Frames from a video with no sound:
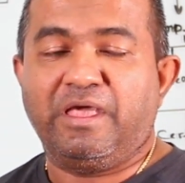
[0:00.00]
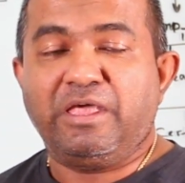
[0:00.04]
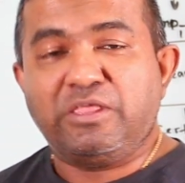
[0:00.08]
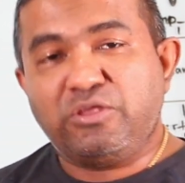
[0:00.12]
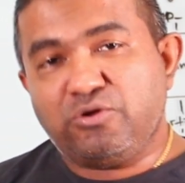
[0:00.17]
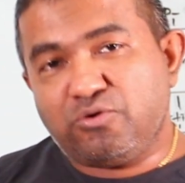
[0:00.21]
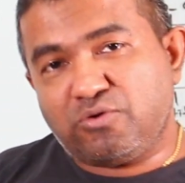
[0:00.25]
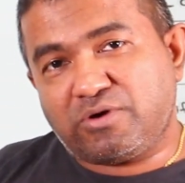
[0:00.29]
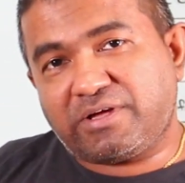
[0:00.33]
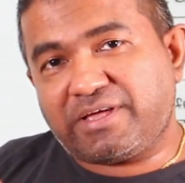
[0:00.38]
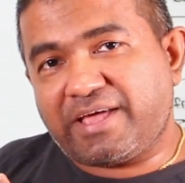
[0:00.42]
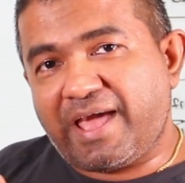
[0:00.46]

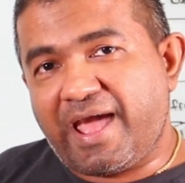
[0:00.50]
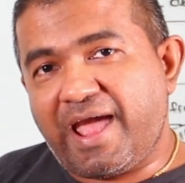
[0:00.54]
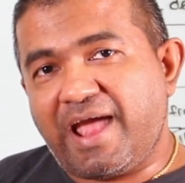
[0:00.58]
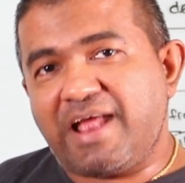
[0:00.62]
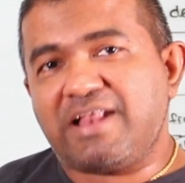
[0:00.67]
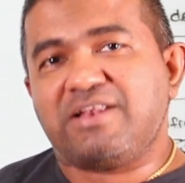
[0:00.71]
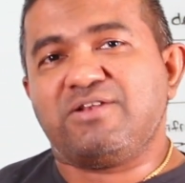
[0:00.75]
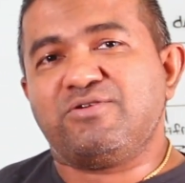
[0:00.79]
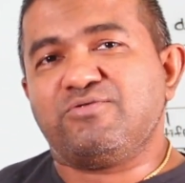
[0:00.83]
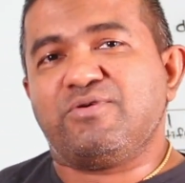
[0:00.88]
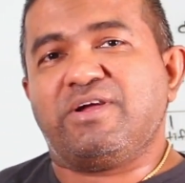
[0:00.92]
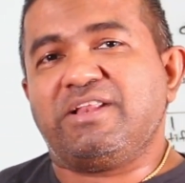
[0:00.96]
You
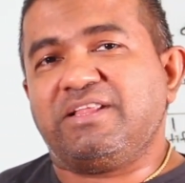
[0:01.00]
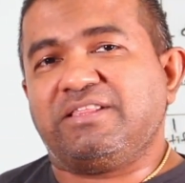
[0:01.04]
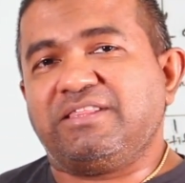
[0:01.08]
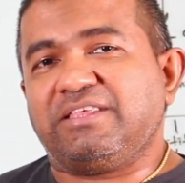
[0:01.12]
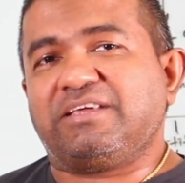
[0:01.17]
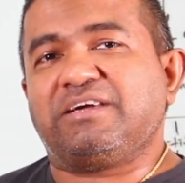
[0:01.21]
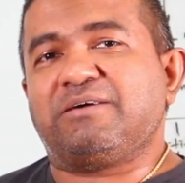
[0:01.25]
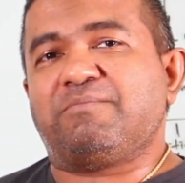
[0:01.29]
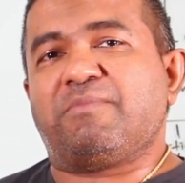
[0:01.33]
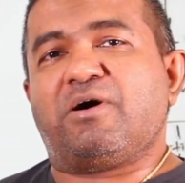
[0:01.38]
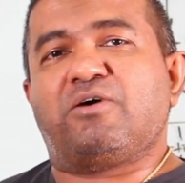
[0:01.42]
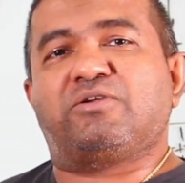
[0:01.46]
can't do
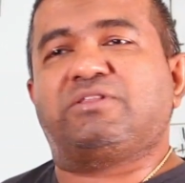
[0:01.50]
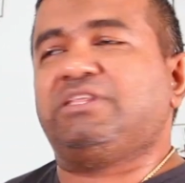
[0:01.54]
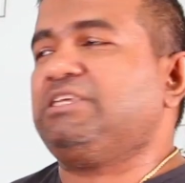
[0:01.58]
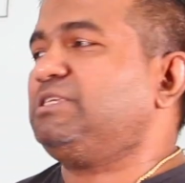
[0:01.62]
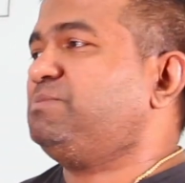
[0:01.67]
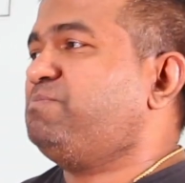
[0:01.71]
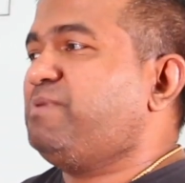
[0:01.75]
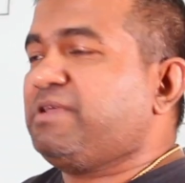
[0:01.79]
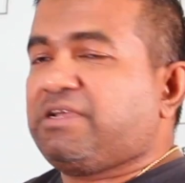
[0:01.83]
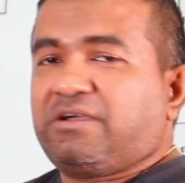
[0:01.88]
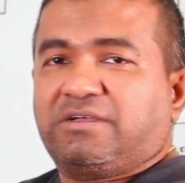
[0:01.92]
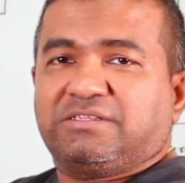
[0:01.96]
anything about this
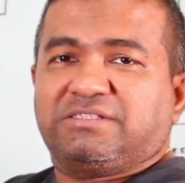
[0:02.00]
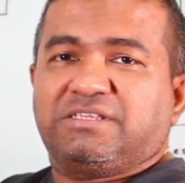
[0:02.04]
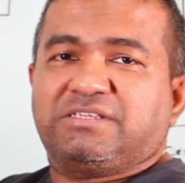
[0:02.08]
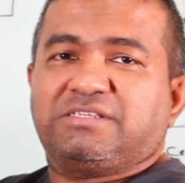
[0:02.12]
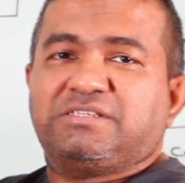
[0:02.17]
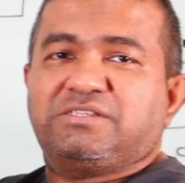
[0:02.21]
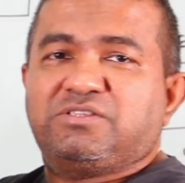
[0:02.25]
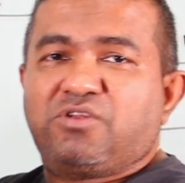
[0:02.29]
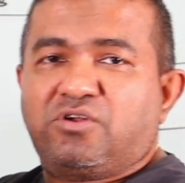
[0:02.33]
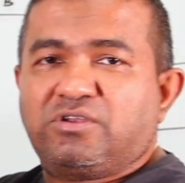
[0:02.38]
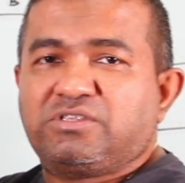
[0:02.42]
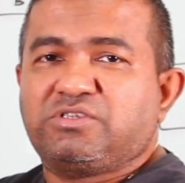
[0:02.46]
because this
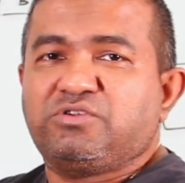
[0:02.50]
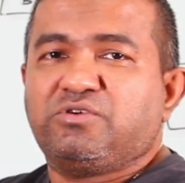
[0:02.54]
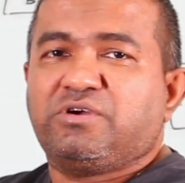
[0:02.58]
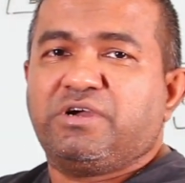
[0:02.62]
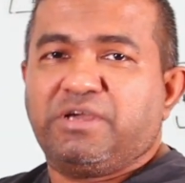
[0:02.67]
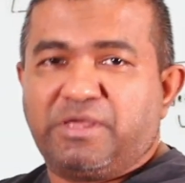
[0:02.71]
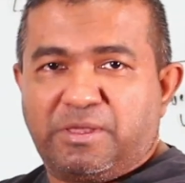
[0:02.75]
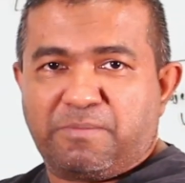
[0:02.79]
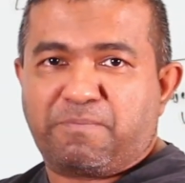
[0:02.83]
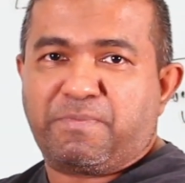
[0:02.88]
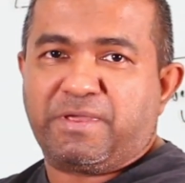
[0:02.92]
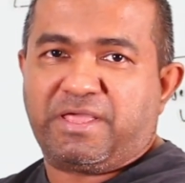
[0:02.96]
is not your
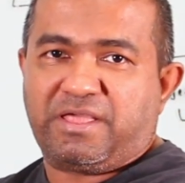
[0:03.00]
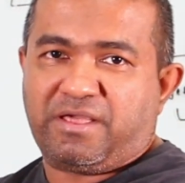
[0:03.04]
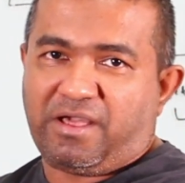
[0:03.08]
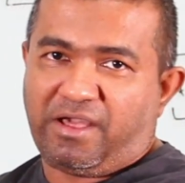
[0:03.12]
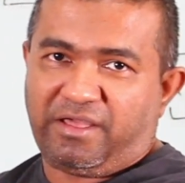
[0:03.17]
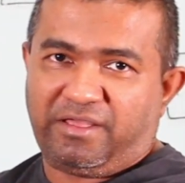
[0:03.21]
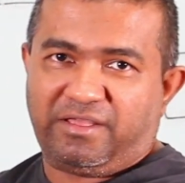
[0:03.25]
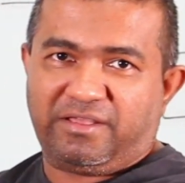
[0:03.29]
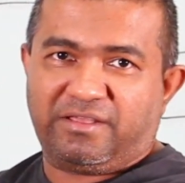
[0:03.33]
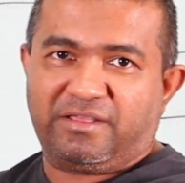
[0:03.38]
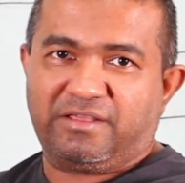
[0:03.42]
API.